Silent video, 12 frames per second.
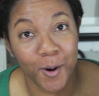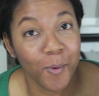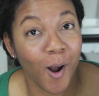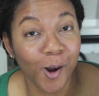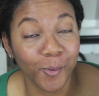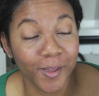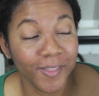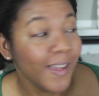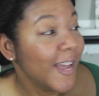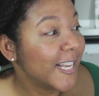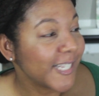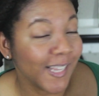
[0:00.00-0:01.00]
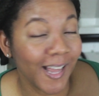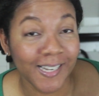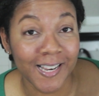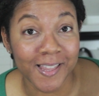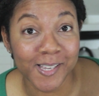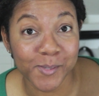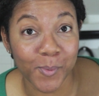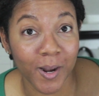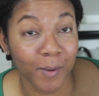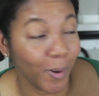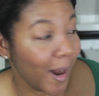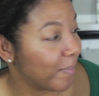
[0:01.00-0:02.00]
go wrong with selecting this
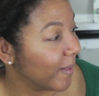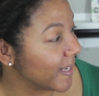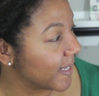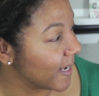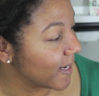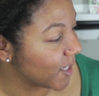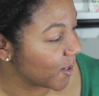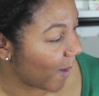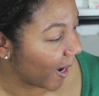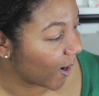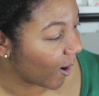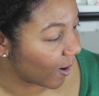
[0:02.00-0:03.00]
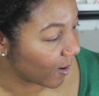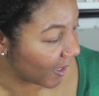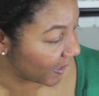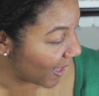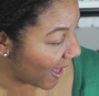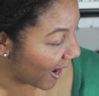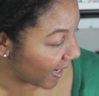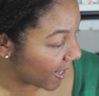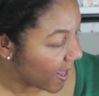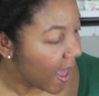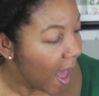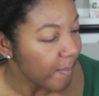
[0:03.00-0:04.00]
one when I placed it into my cart online.
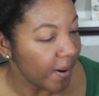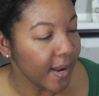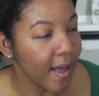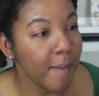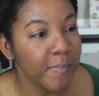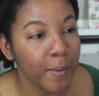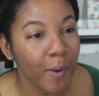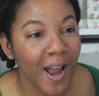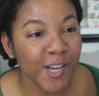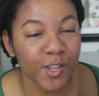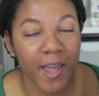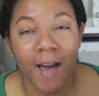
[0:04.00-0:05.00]
But they were actually